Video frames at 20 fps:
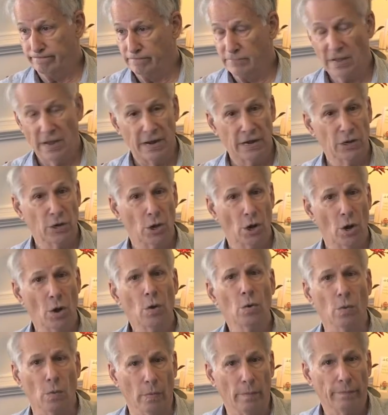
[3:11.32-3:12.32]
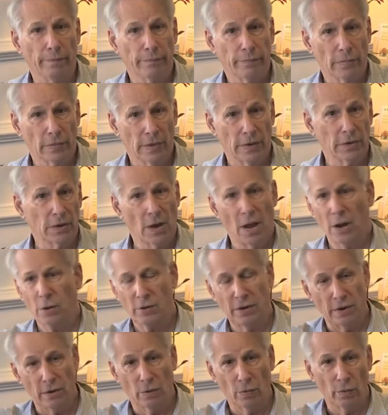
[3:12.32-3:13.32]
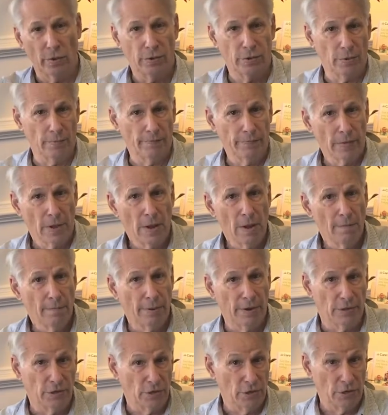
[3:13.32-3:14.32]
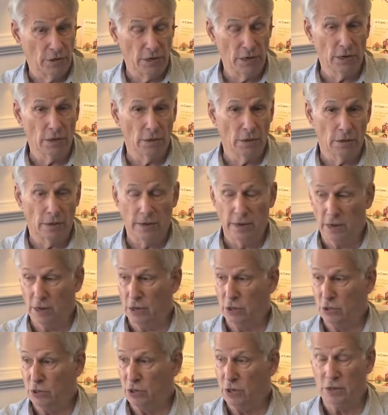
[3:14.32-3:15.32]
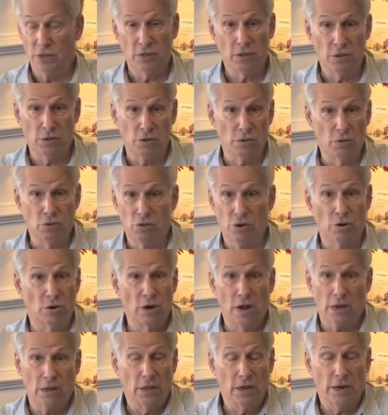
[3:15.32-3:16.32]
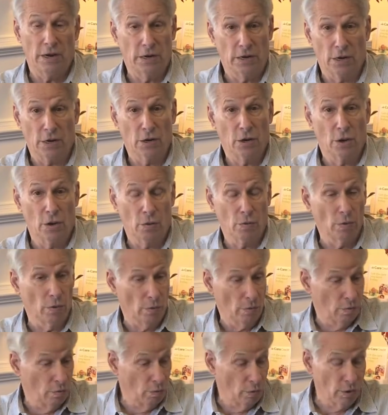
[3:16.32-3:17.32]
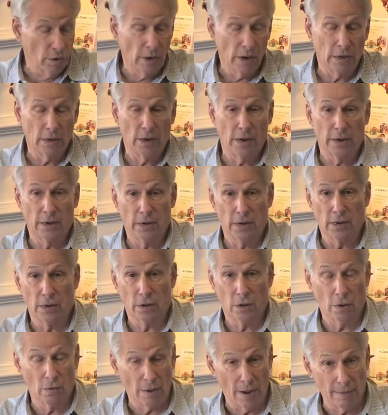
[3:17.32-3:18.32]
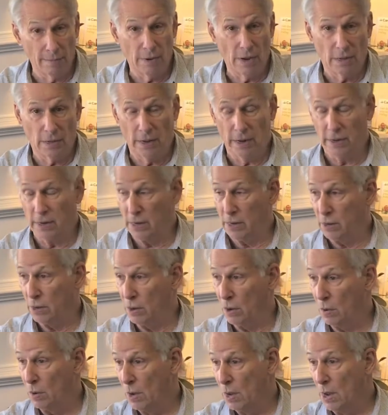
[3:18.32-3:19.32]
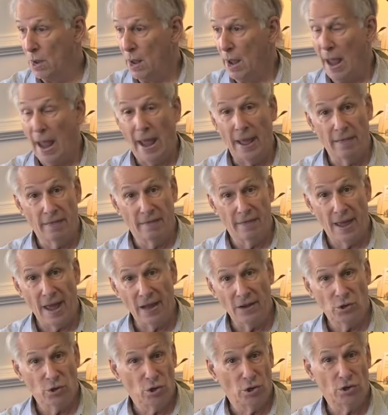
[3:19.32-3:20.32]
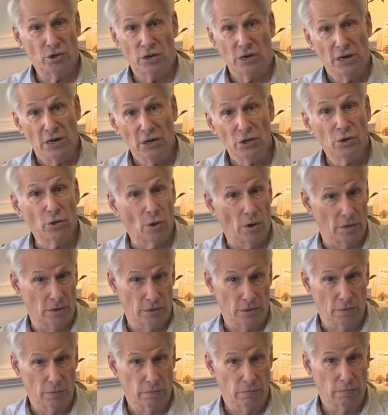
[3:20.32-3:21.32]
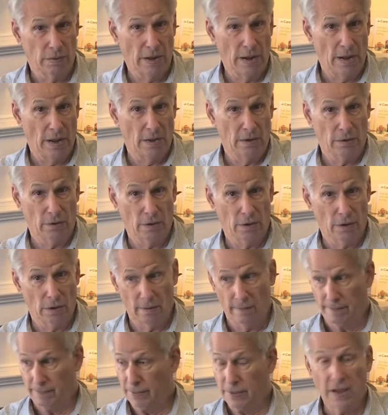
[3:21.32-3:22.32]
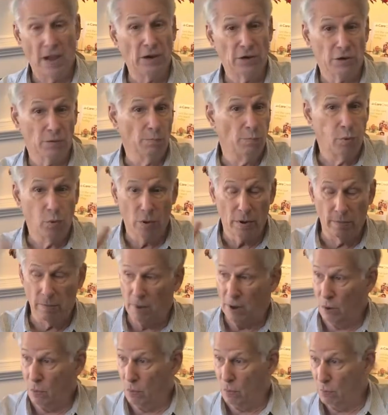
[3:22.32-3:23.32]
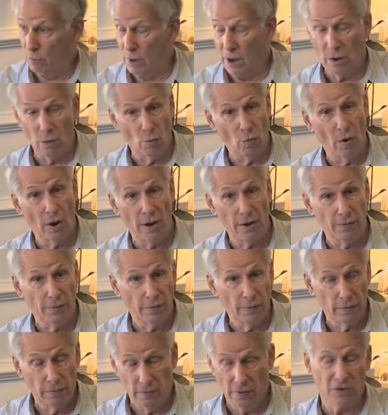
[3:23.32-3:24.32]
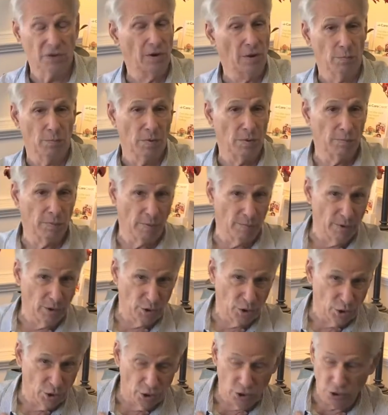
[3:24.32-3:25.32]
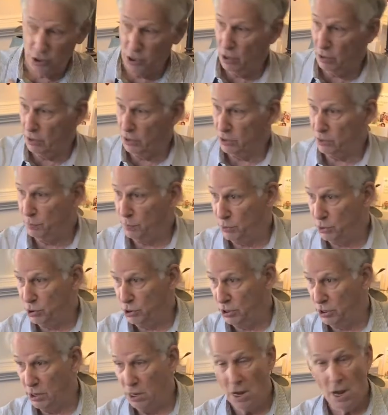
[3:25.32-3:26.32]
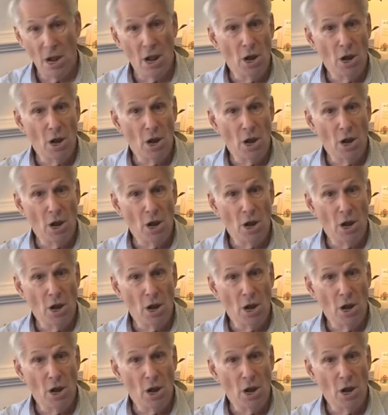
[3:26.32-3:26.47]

let it go. Let God deal with them. But the deal is that they're not letting it go, or we're not letting it go. I'm not letting it go. And that just eats on you. And case in point, my wife has given me permission to share this, but she